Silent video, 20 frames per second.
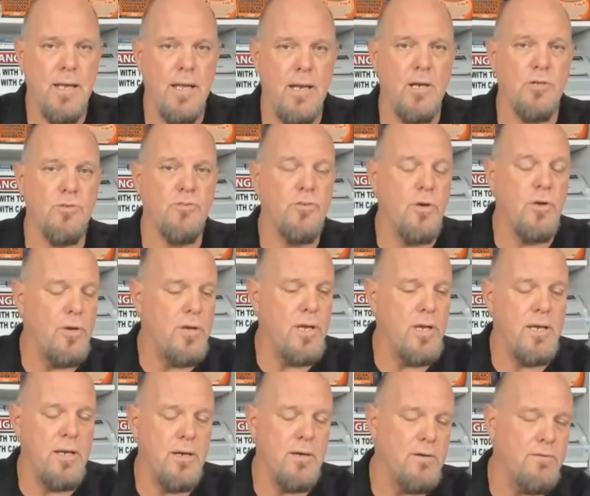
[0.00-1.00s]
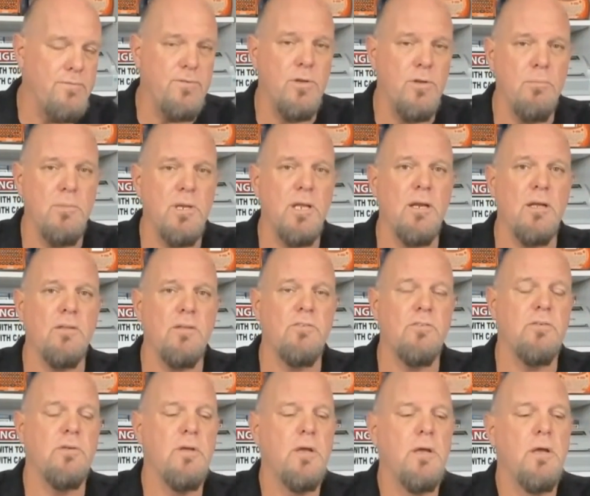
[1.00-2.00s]
And I'll show you here in a few
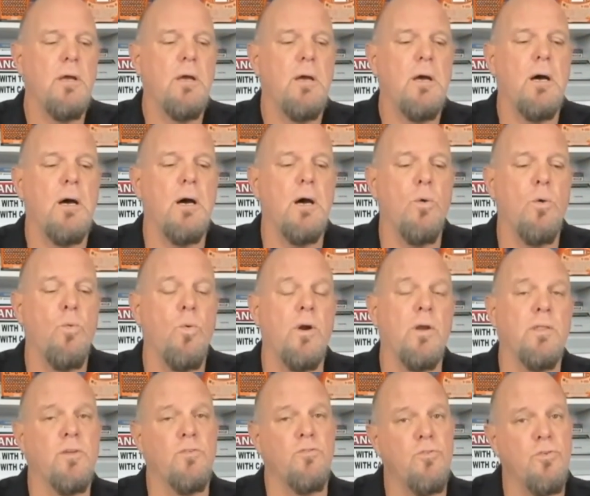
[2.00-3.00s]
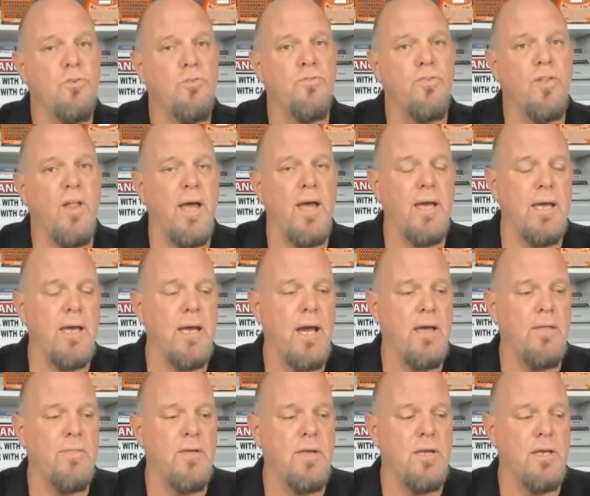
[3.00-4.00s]
minutes where this new flagging,
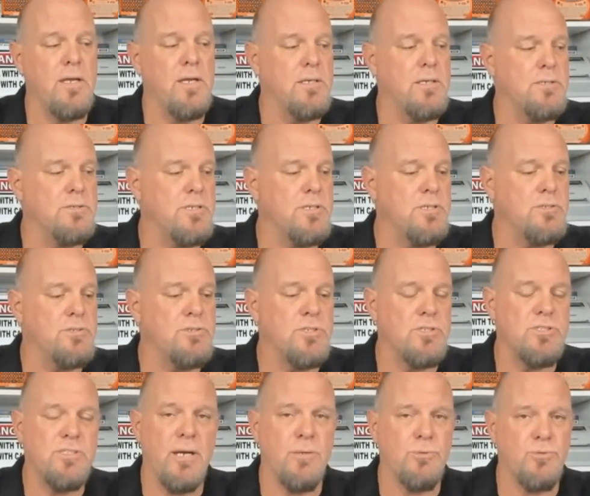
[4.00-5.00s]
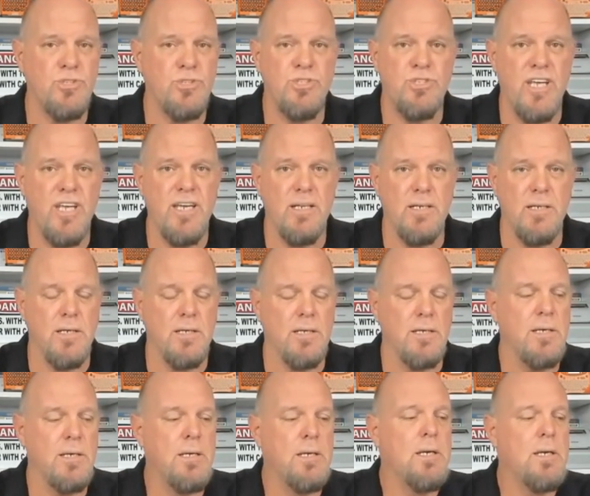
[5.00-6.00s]
I think, is just
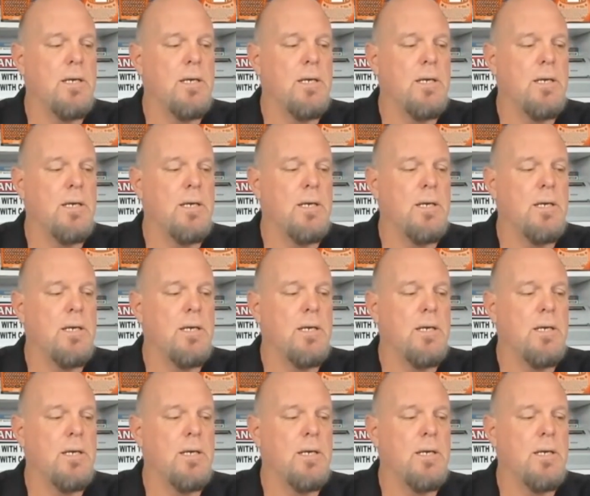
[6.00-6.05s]
outstanding.